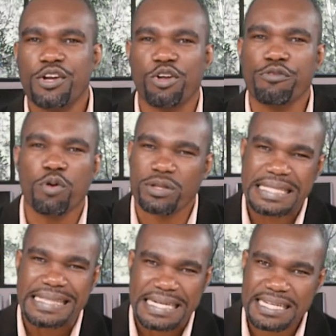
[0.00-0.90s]
not more
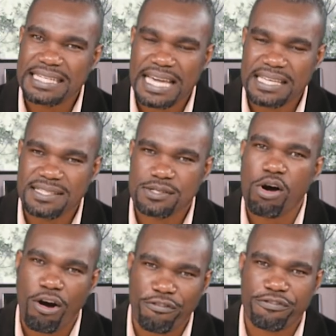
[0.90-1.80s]
than three days
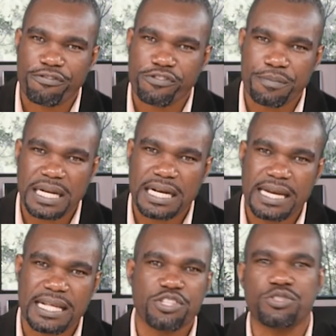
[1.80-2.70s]
off from the clinic.